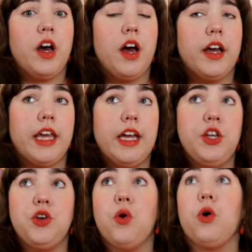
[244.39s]

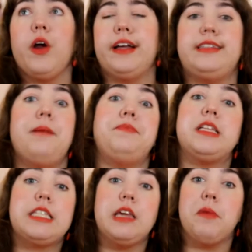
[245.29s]
get your
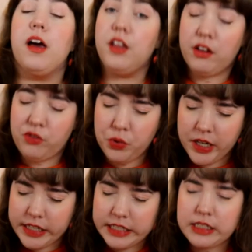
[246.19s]
acceptance email, if you
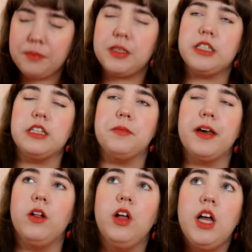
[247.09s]
get an acceptance
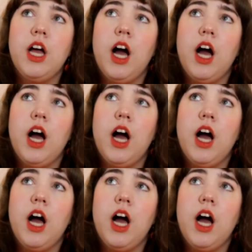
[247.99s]
email,